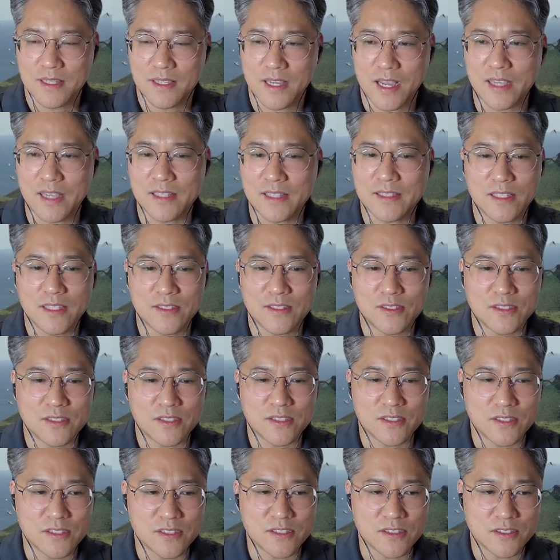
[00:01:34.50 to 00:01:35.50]
I tend to
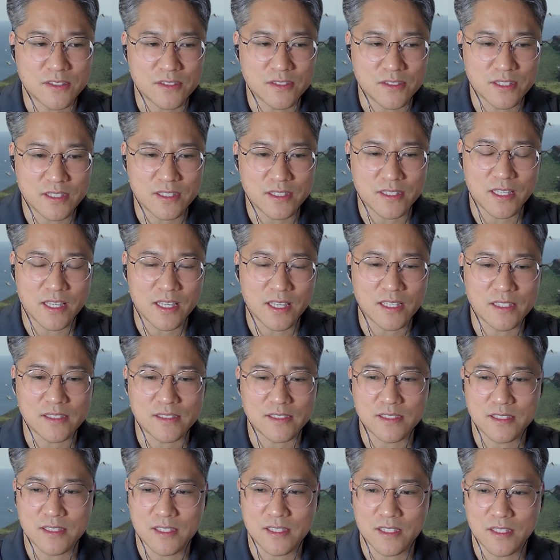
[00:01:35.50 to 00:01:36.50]
consider it
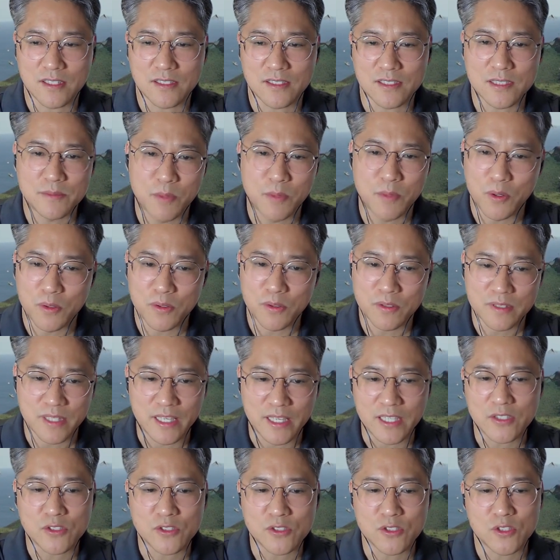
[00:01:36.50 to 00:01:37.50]
as a uh, small
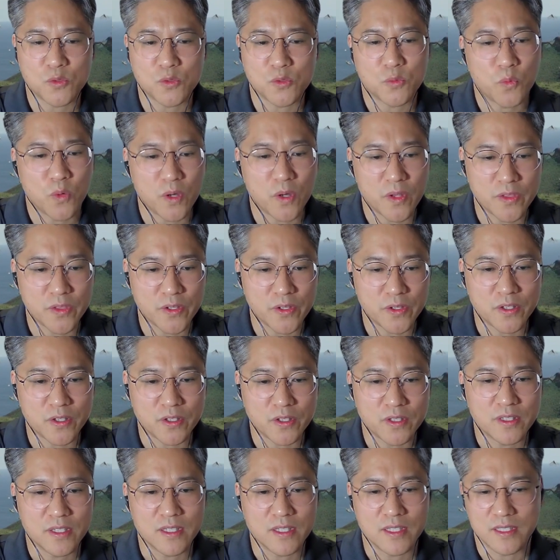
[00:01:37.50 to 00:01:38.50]
nature's
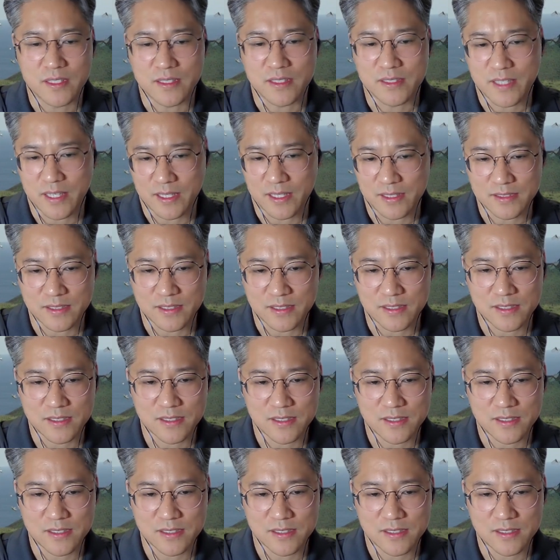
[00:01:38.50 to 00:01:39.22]
wonder in Texas.